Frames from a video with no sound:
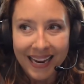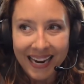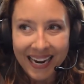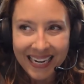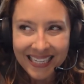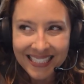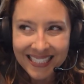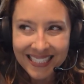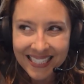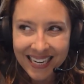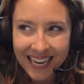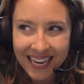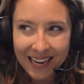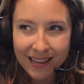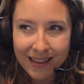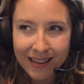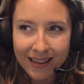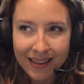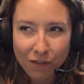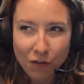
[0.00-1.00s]
if
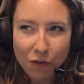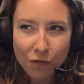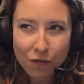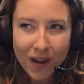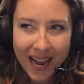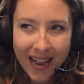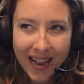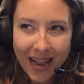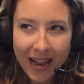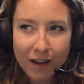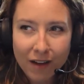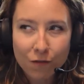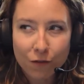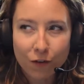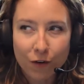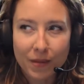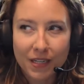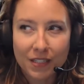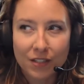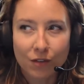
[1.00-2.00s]
you've not had
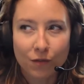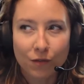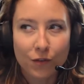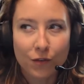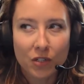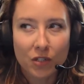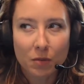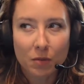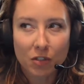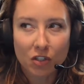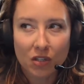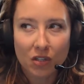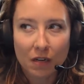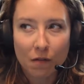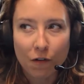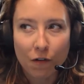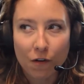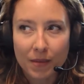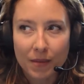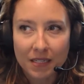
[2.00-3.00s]
fermented food, especially like
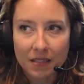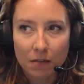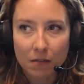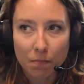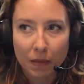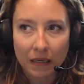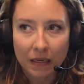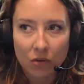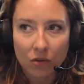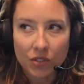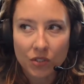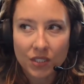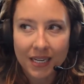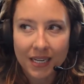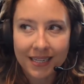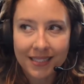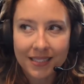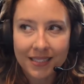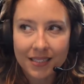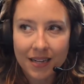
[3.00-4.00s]
fermented pickles,
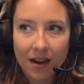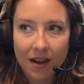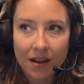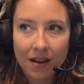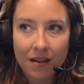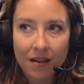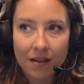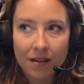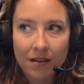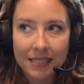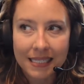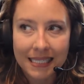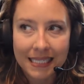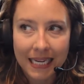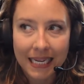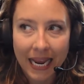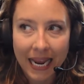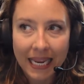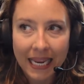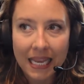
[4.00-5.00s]
it's not
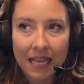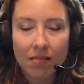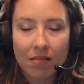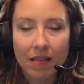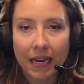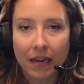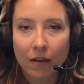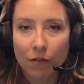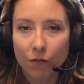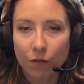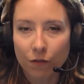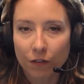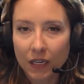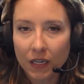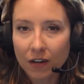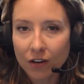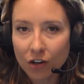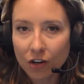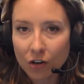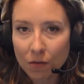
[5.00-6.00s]
tangy like a
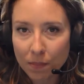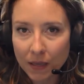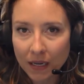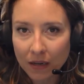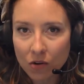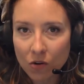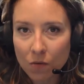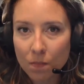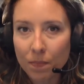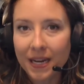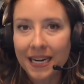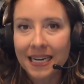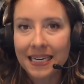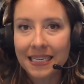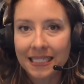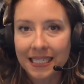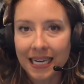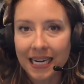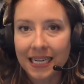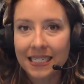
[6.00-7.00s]
vinegar pickle, but
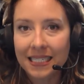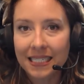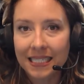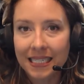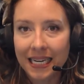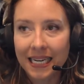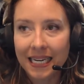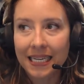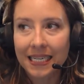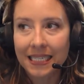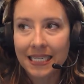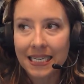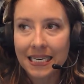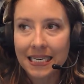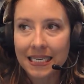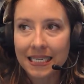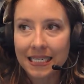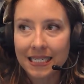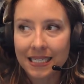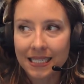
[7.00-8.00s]
it does get
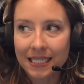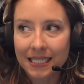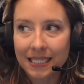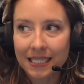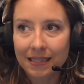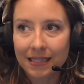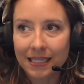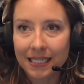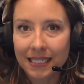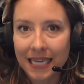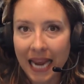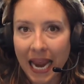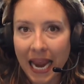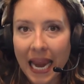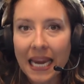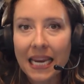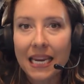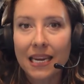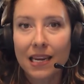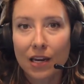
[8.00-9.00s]

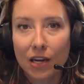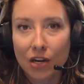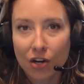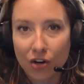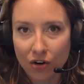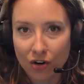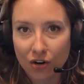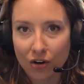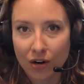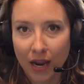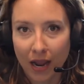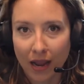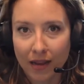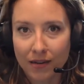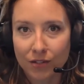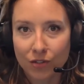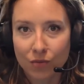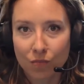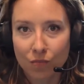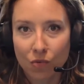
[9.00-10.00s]
tangier
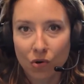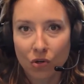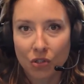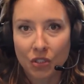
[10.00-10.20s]
and more